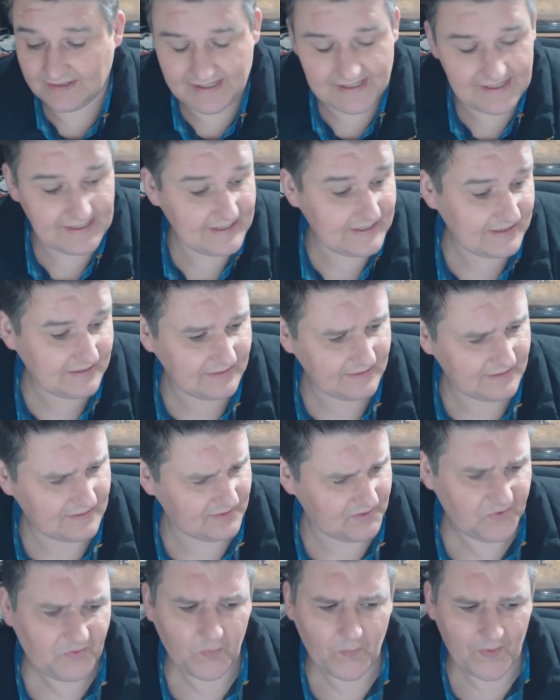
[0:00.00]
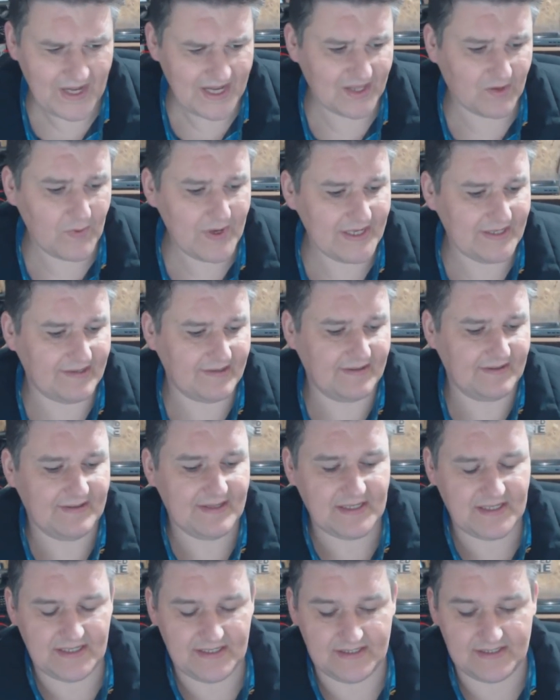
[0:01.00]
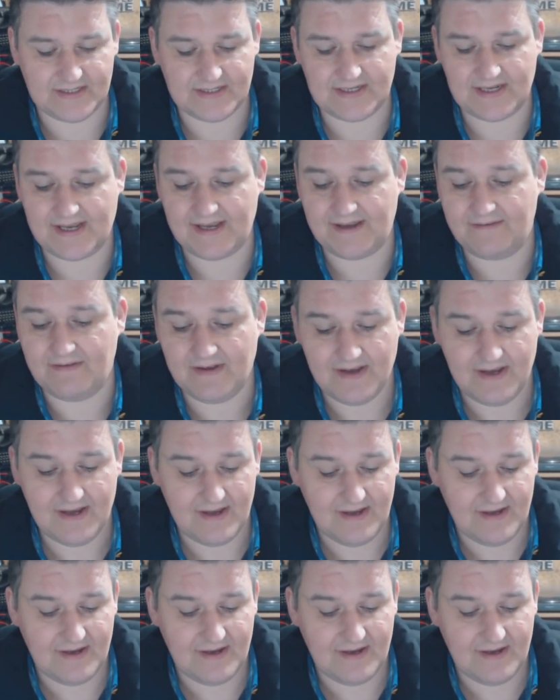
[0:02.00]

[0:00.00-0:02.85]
20 quid. This is, the